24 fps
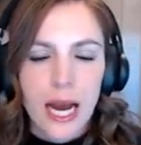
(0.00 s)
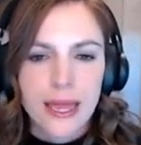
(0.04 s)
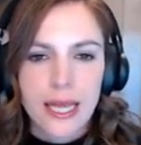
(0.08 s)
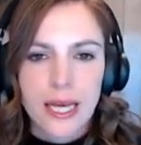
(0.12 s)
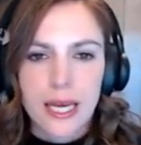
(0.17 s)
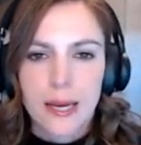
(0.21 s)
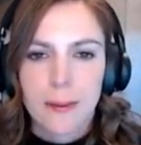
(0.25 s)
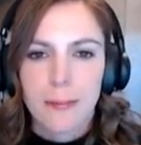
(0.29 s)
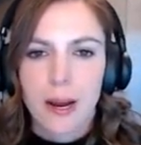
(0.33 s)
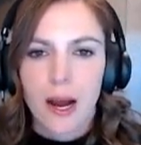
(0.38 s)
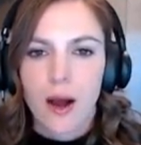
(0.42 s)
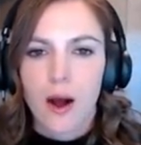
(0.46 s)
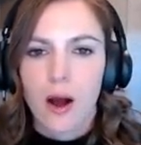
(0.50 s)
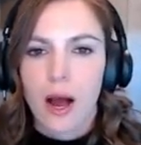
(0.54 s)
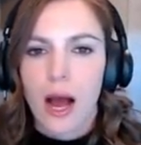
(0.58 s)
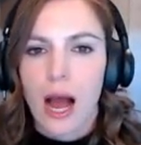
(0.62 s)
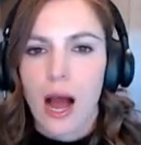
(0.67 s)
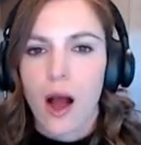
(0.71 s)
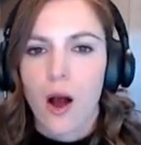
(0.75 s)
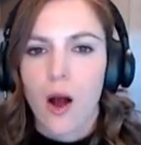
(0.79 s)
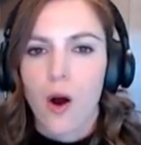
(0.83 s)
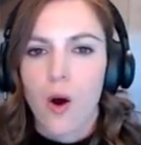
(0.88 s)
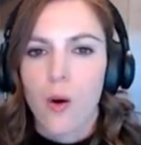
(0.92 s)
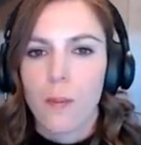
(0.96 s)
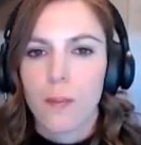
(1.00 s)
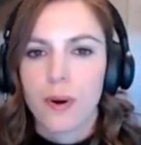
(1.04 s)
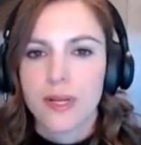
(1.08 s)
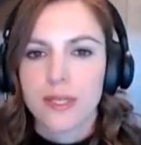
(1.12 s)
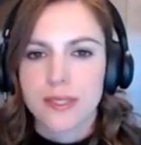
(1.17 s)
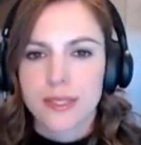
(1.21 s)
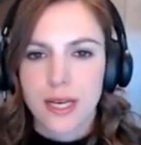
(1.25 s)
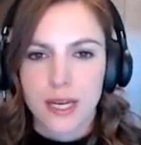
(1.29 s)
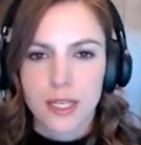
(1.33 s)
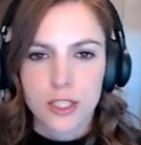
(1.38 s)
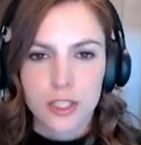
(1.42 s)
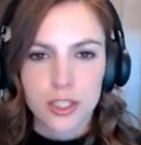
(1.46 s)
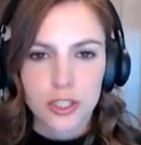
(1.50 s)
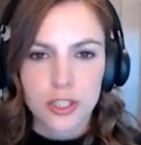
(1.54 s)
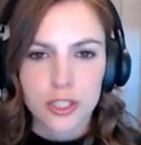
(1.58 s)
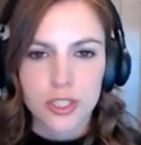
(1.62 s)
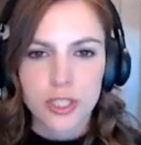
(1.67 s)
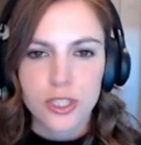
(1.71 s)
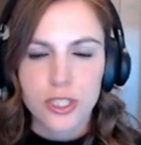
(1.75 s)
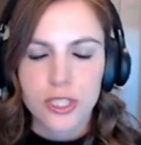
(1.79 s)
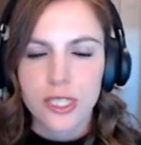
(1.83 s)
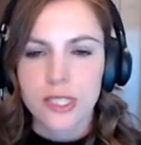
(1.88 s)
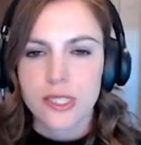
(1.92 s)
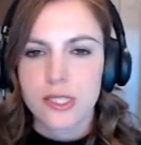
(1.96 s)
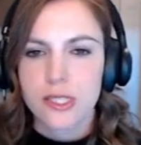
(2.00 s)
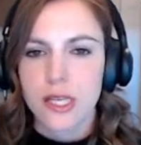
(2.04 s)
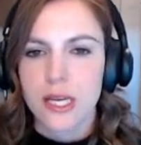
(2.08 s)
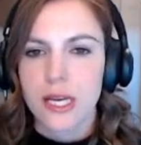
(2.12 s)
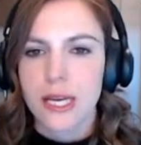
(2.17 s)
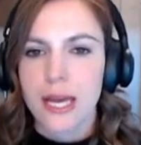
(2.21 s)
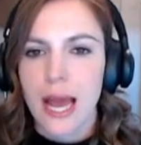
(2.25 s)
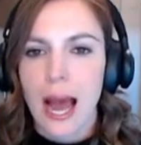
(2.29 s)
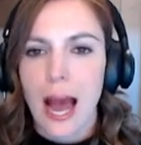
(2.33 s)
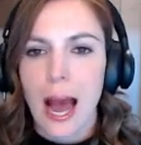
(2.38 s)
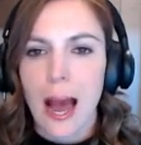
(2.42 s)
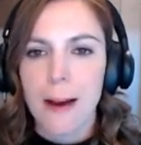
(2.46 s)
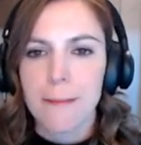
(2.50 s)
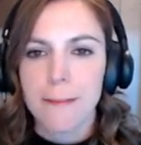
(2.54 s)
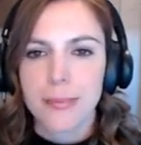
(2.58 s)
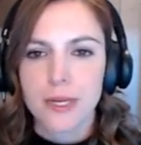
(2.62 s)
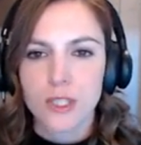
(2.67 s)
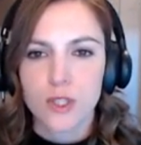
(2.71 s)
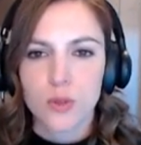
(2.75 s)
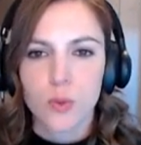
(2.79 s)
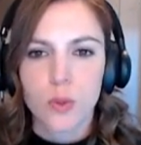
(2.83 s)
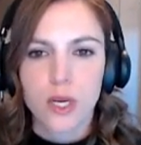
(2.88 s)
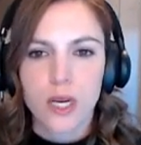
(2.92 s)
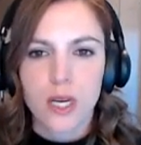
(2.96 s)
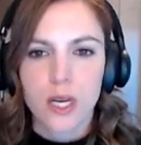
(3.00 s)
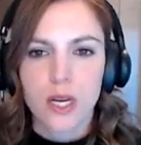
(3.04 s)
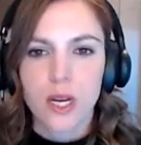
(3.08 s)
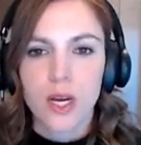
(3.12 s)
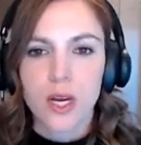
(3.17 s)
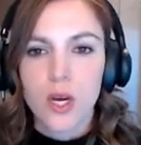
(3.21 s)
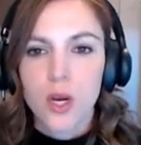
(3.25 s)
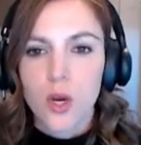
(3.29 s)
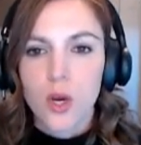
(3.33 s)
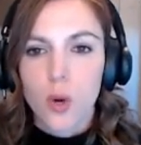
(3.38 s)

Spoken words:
think about how potential is the gap between